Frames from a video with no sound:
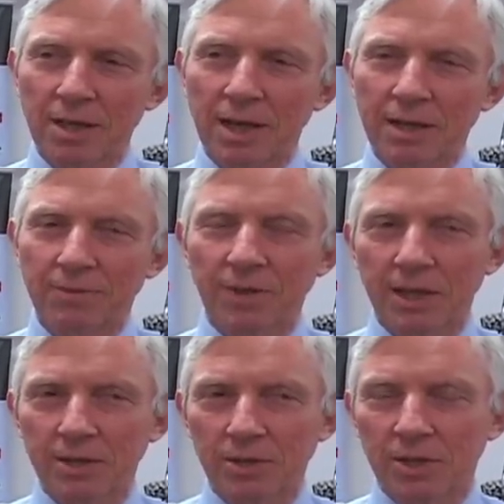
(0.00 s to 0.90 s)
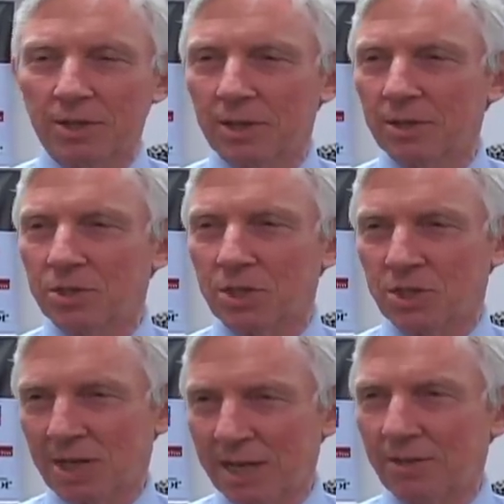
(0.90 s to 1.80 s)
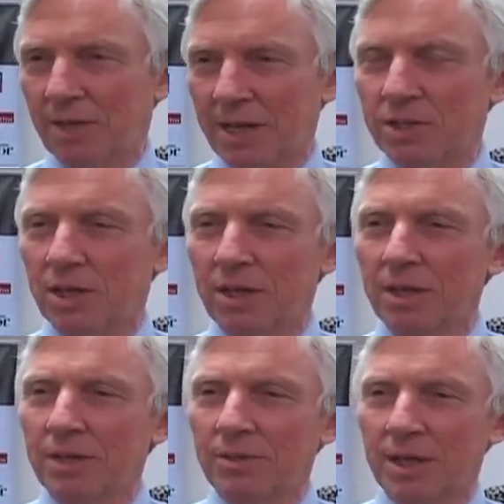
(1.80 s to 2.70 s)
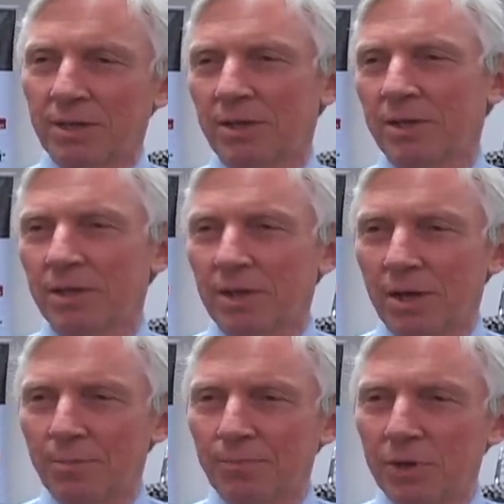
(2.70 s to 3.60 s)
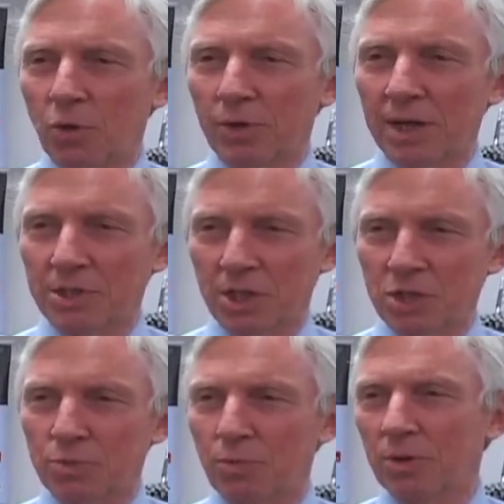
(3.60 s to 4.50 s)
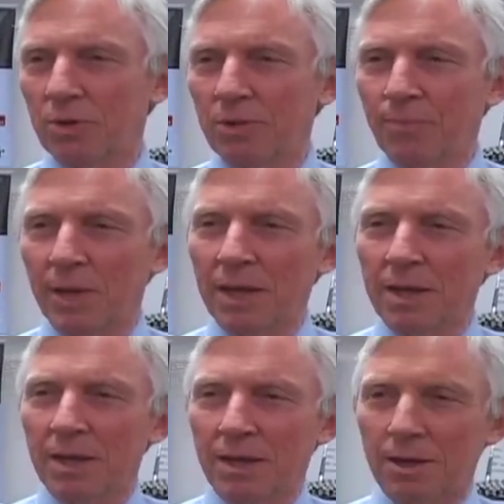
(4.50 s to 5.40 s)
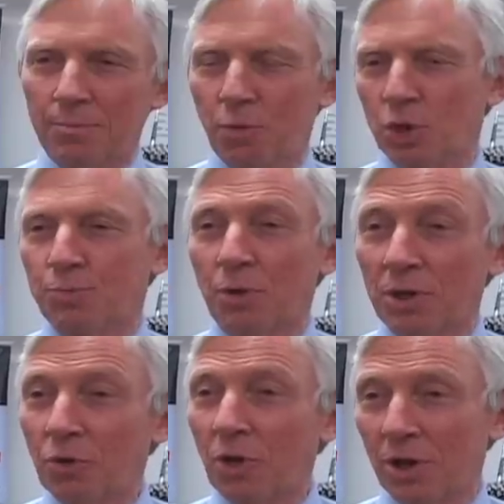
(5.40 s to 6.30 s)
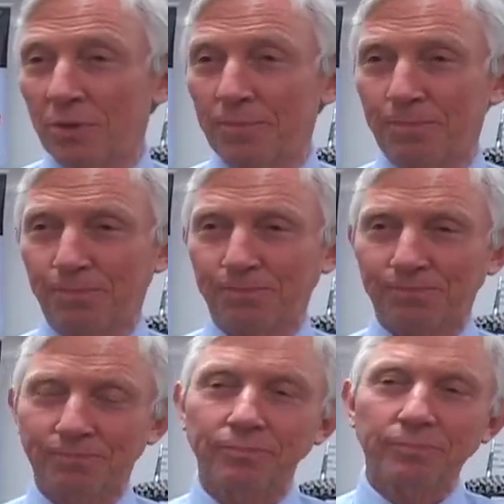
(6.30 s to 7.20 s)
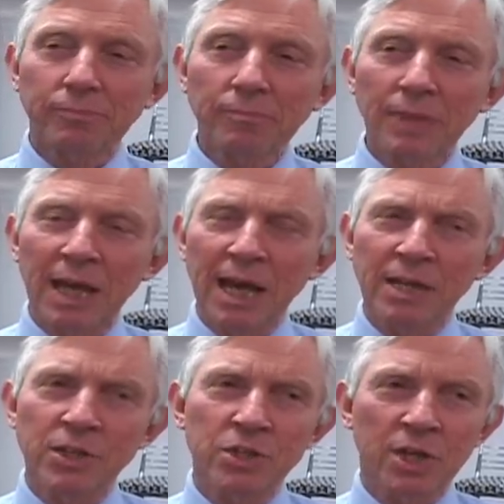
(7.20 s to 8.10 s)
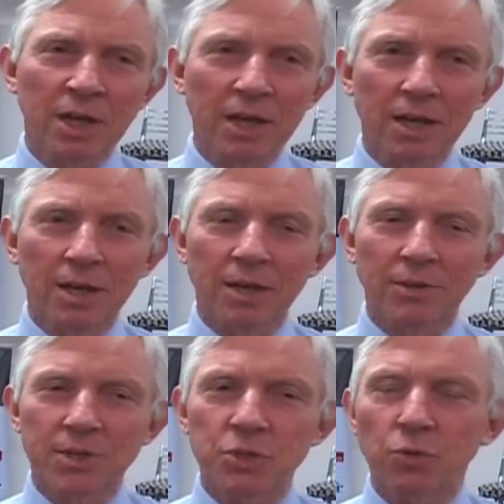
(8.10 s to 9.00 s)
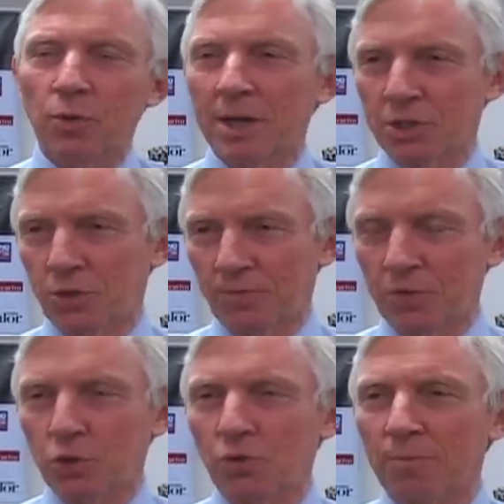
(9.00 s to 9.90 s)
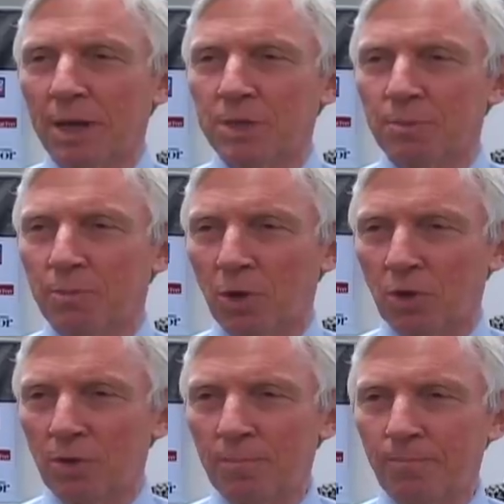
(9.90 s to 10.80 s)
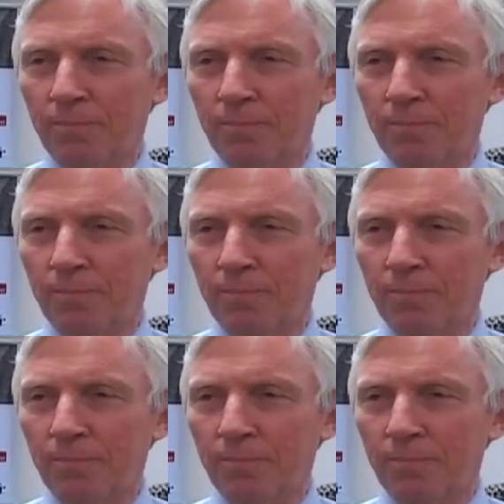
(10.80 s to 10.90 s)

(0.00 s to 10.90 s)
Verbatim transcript: And if they can sustain that, then um, the organisation will um, prosper and grow. And this requires a different sort of management model.